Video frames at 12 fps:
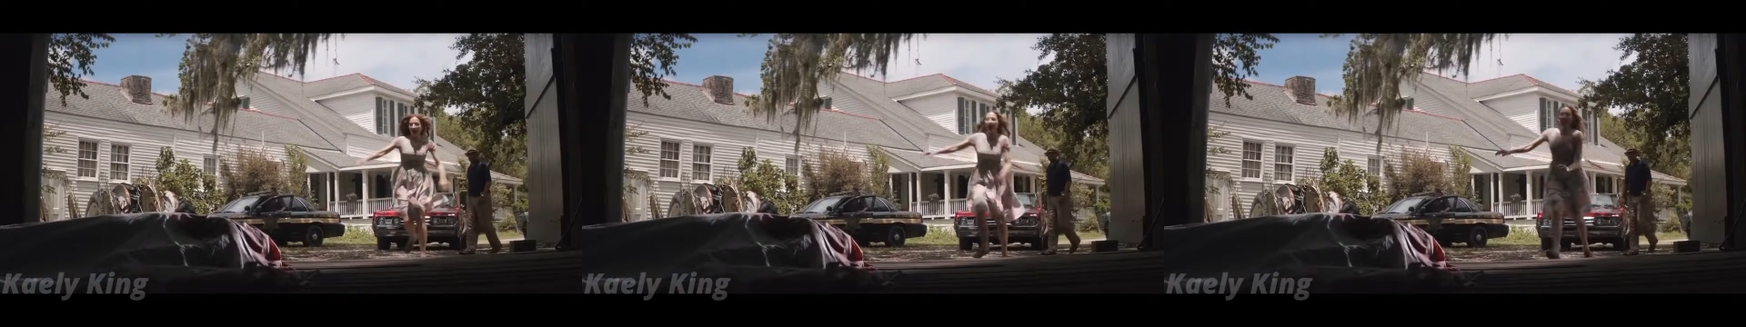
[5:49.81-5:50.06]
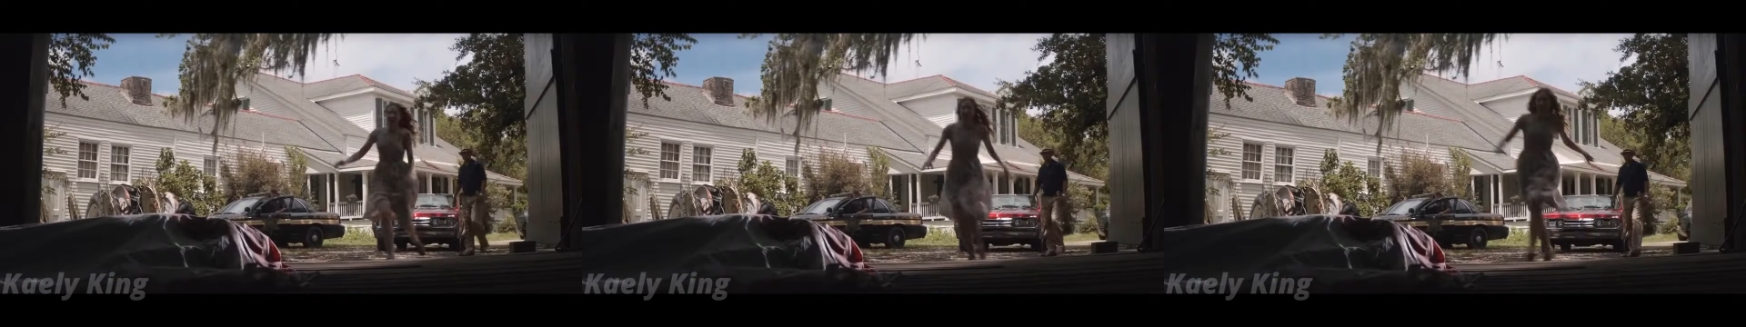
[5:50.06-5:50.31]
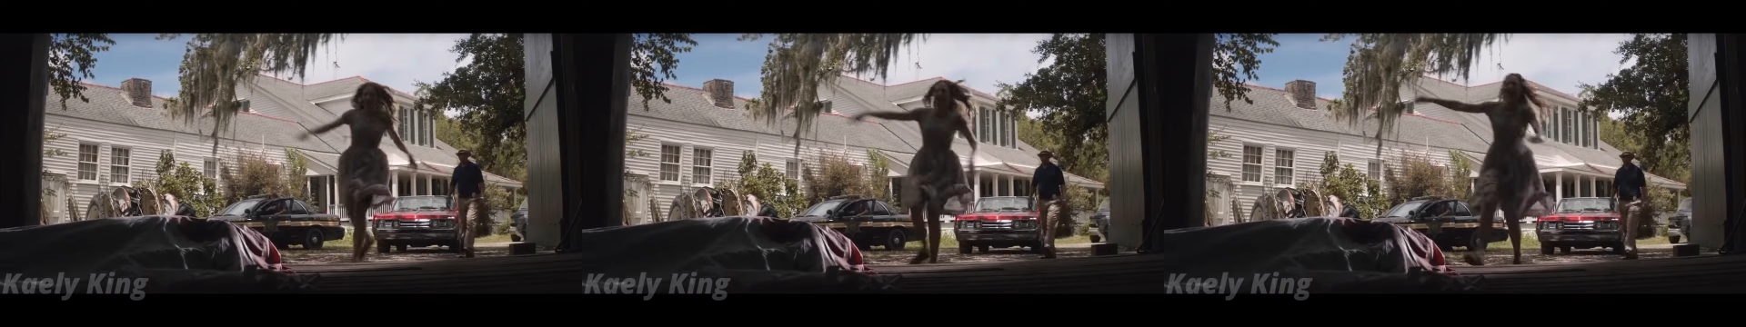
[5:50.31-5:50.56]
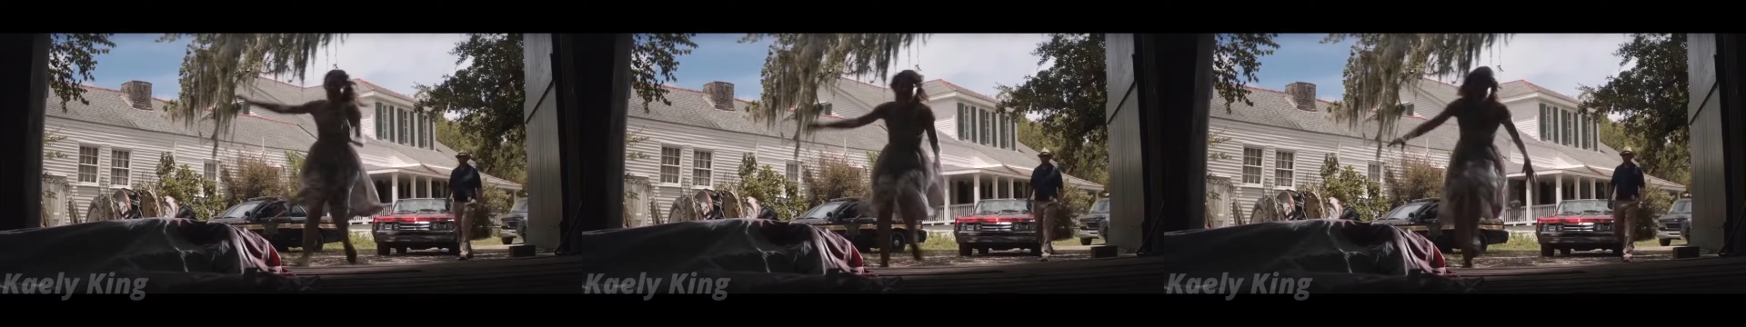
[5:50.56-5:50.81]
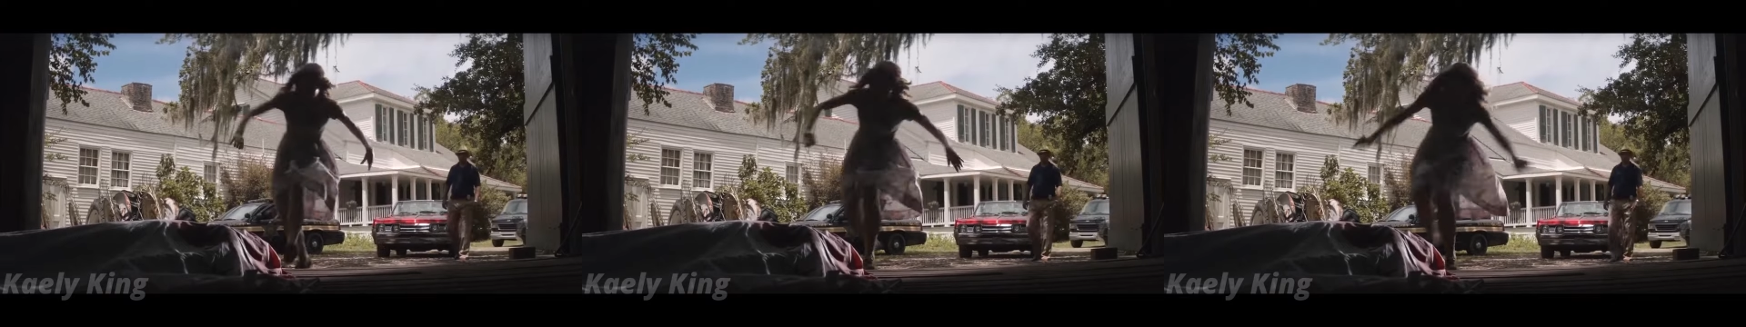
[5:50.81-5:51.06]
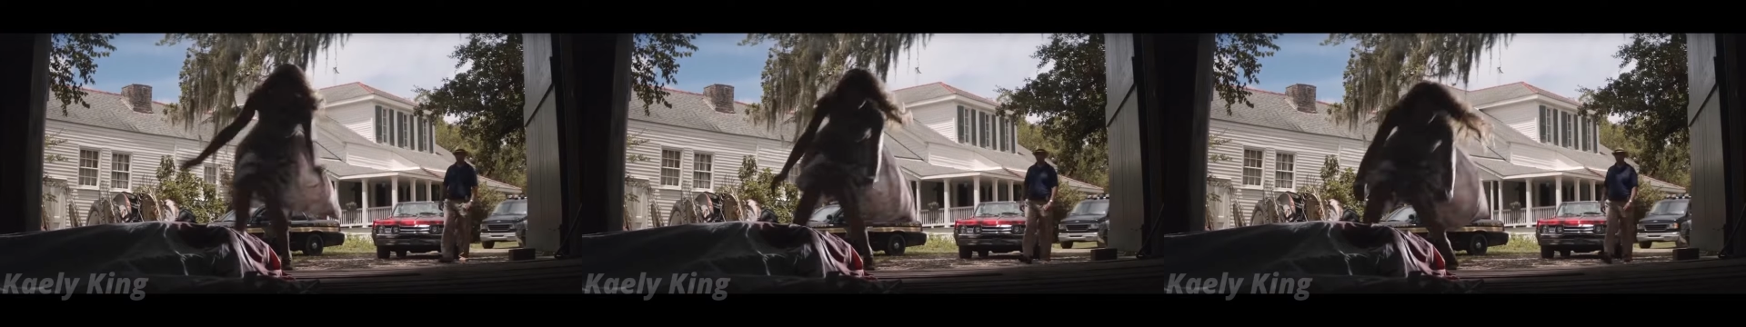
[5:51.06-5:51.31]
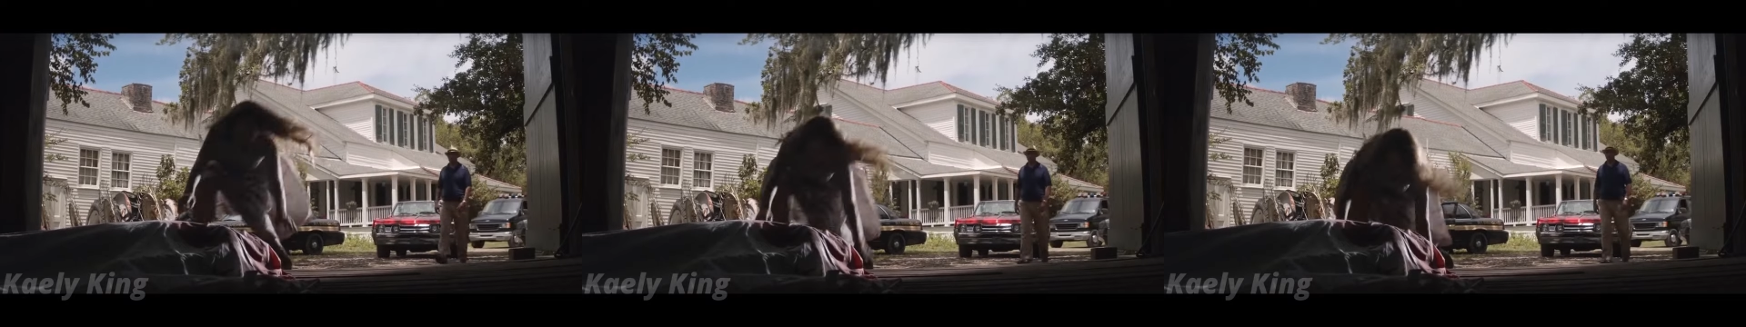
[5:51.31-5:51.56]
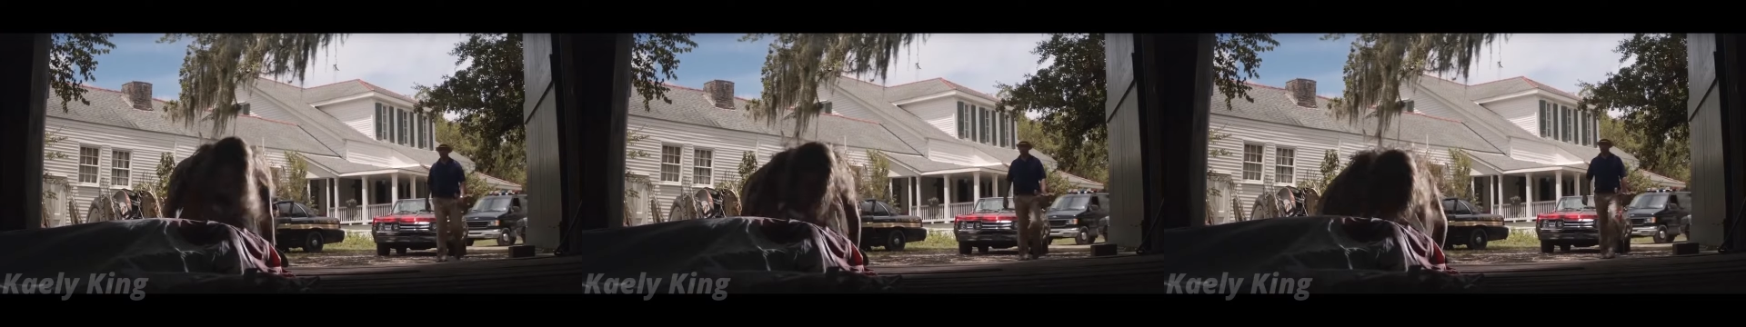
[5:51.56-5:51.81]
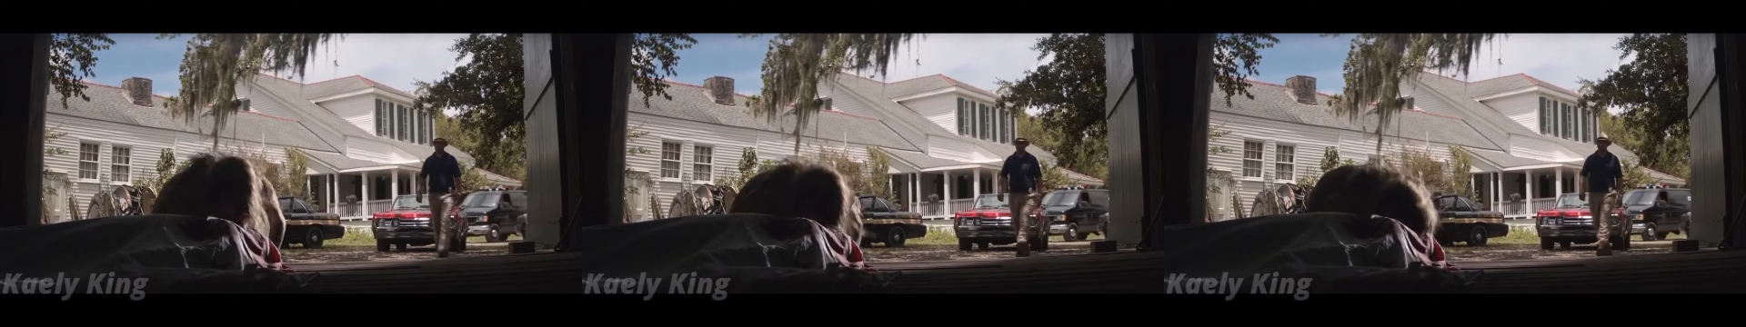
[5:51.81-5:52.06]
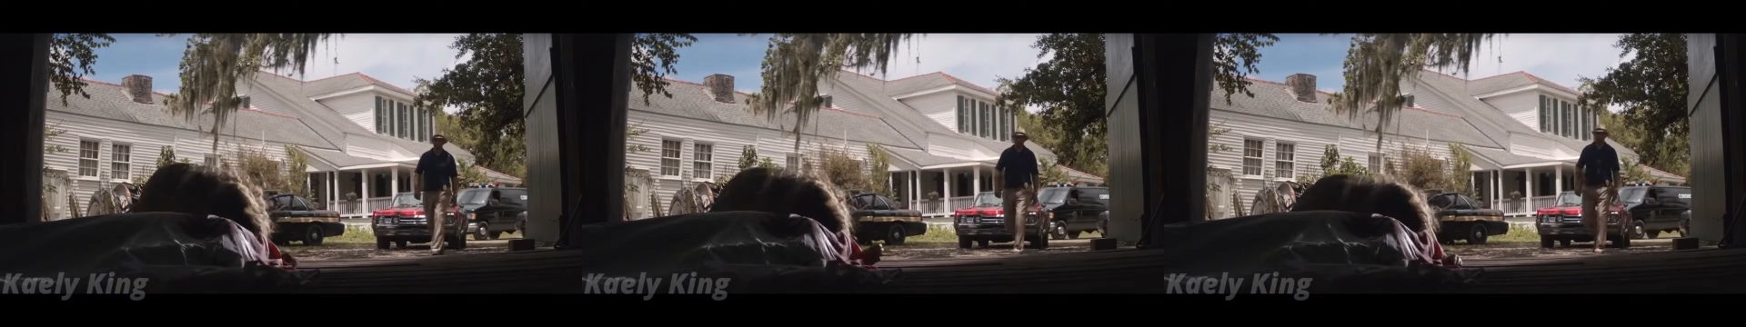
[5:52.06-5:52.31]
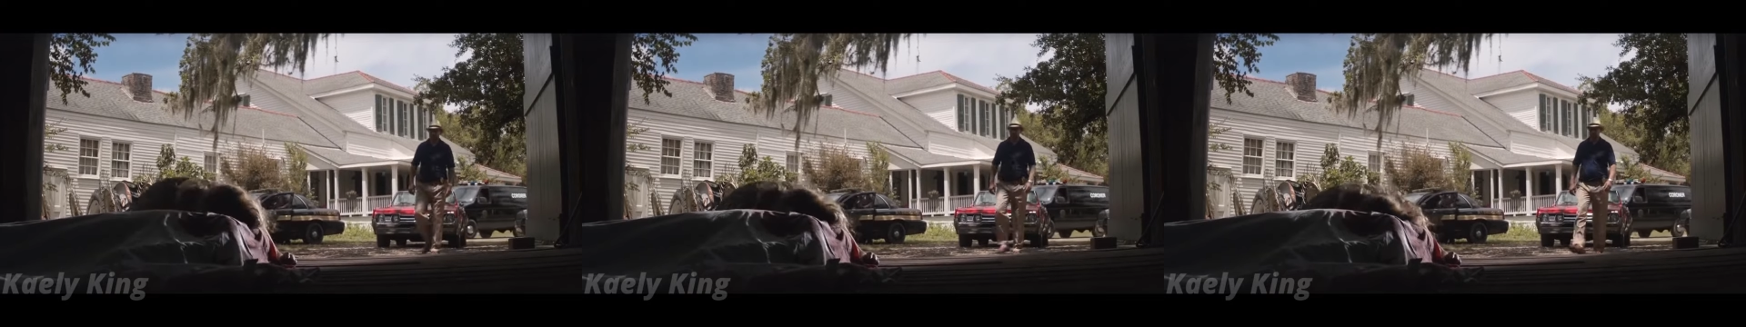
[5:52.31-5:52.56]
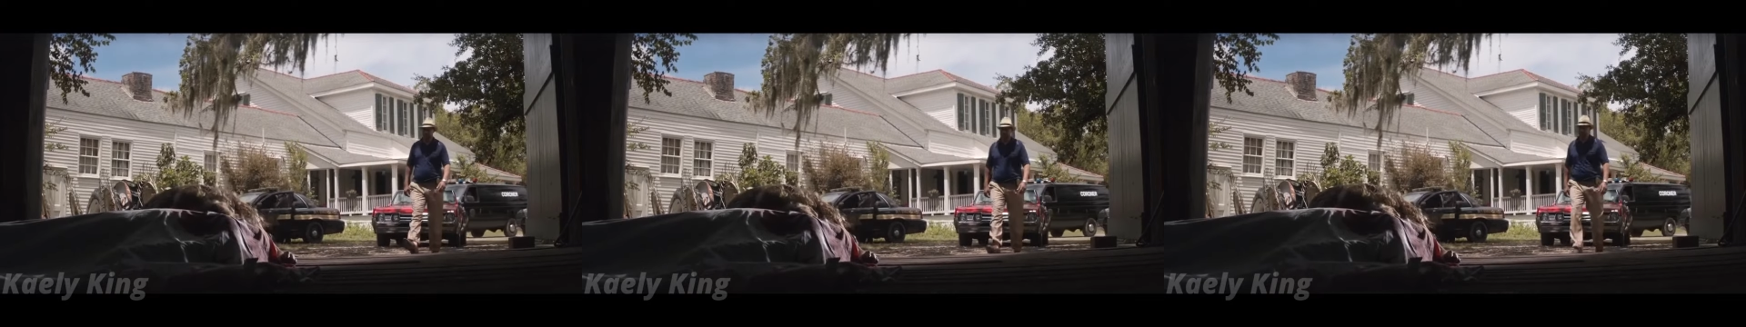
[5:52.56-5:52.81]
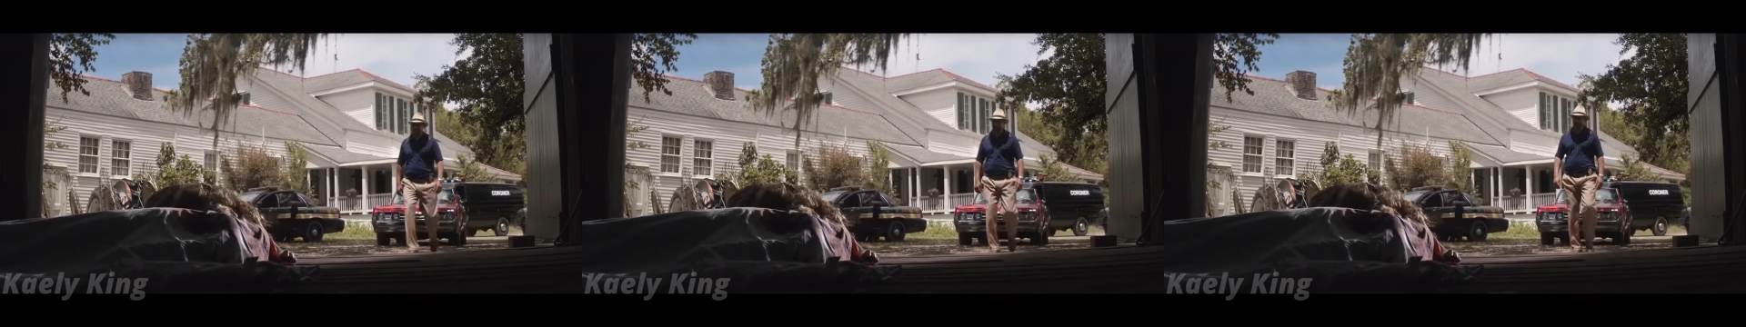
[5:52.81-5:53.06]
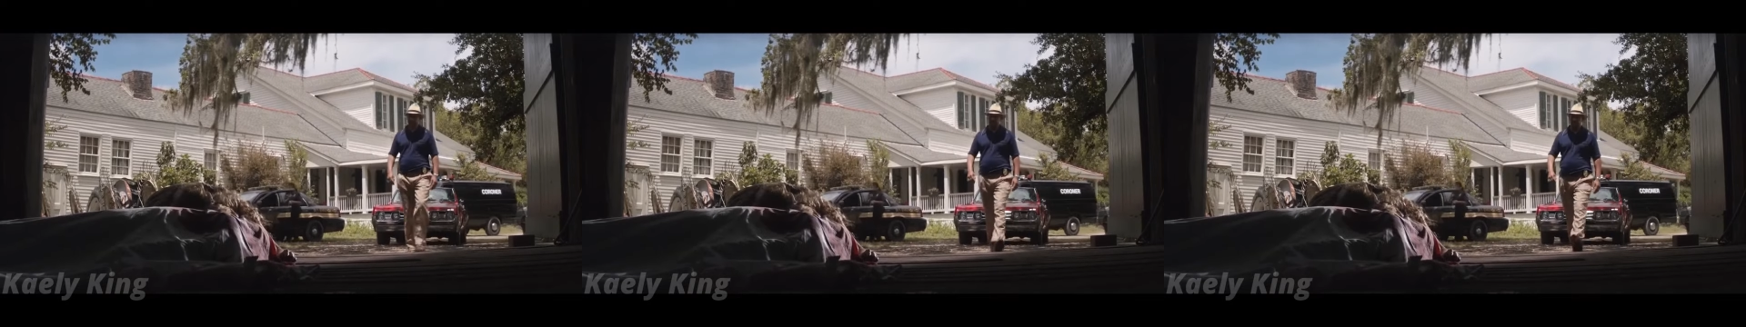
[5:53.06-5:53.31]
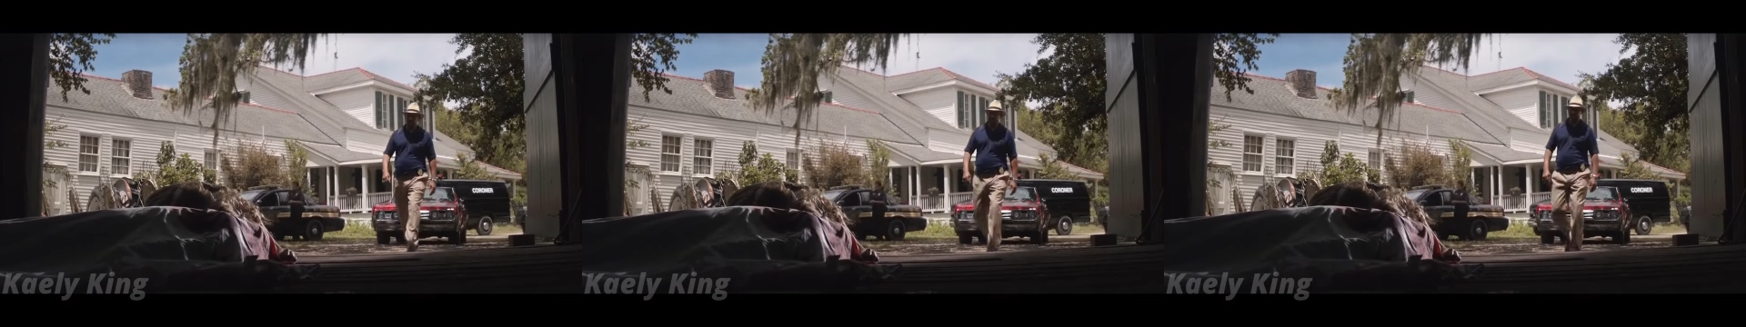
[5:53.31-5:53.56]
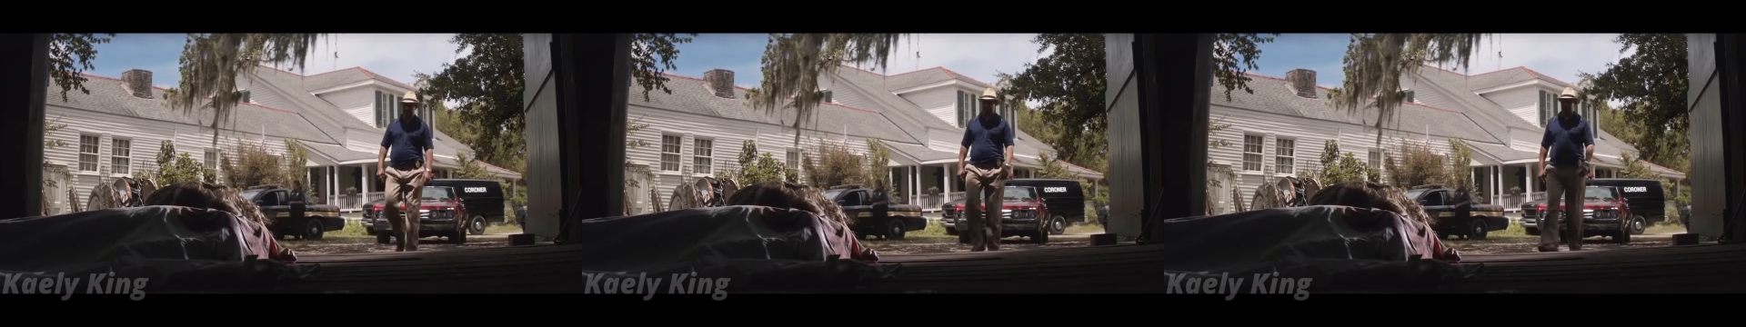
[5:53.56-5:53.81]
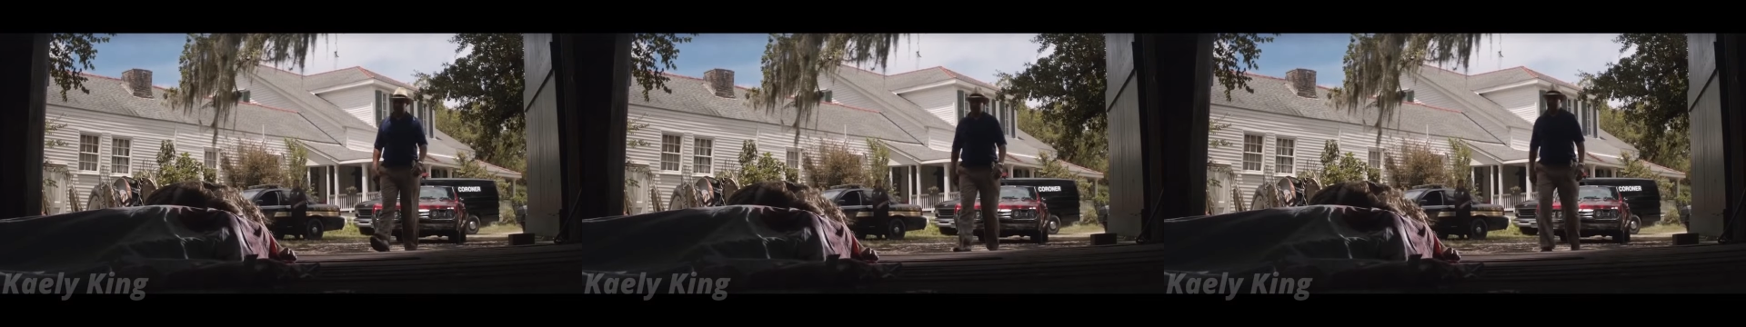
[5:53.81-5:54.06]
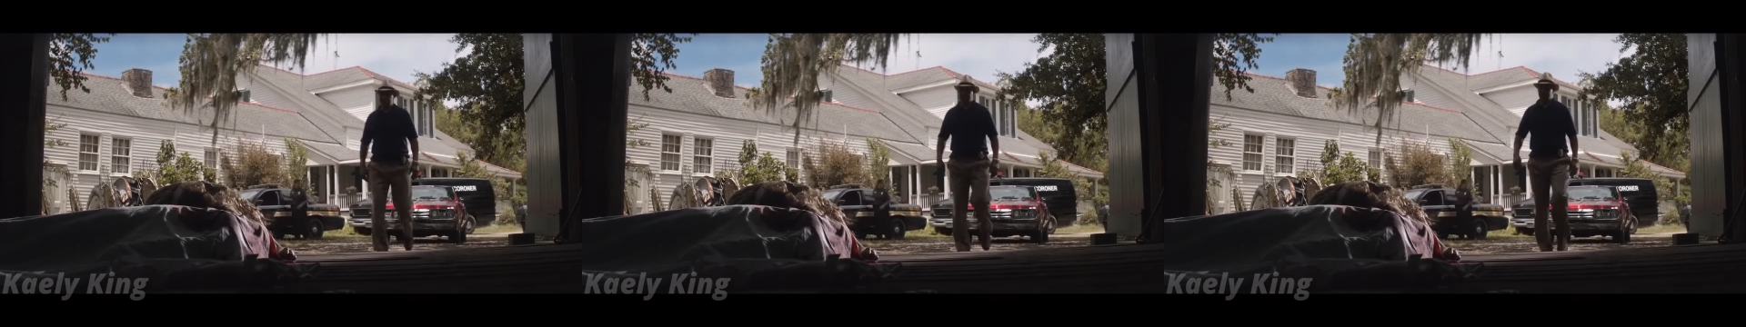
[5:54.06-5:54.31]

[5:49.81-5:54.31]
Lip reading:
No face is visible, so there are no lips to read.